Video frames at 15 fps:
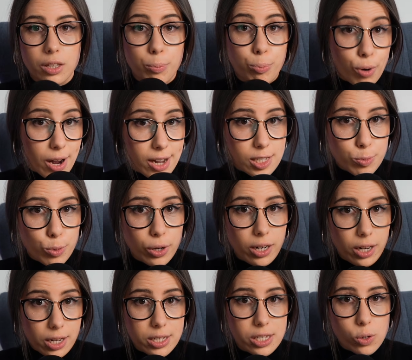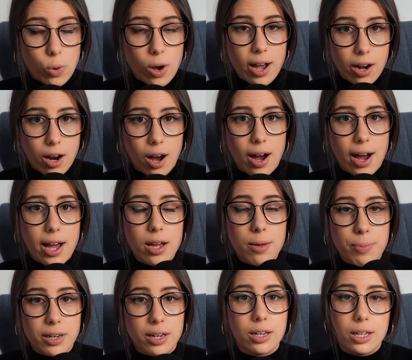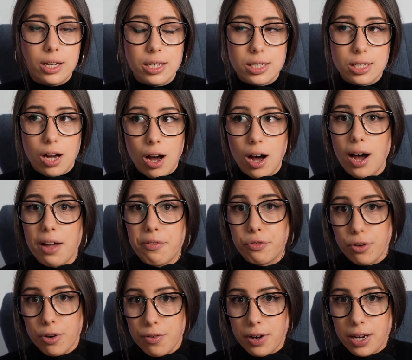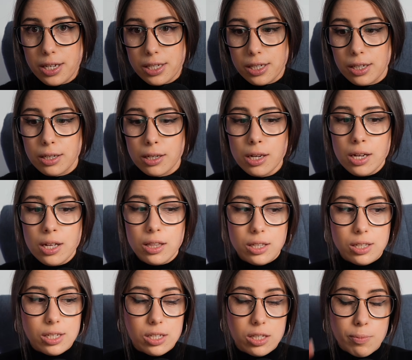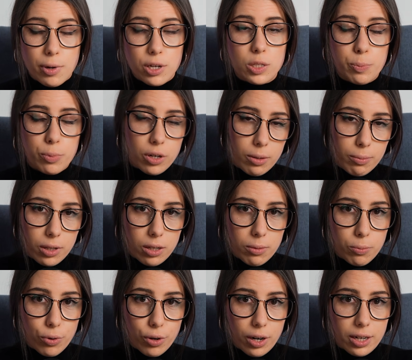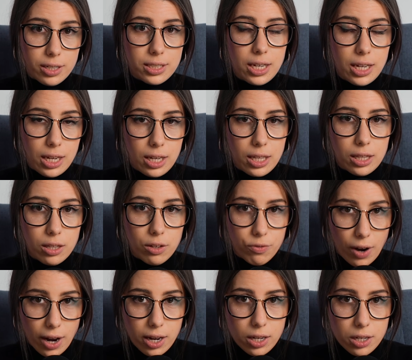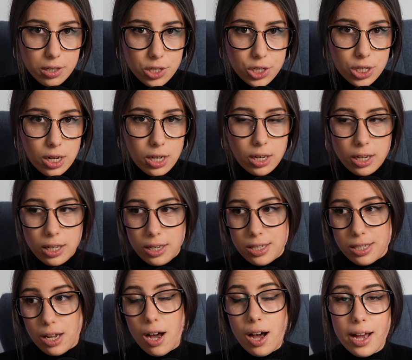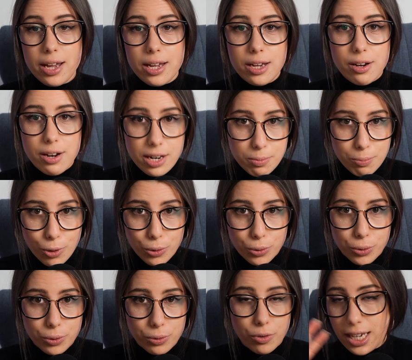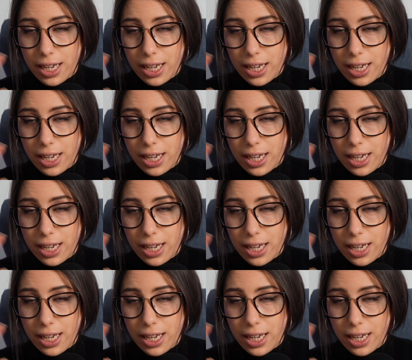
The price point is quite high, but it is high for a reason. This is the most premium product in the range. It is the higher end model.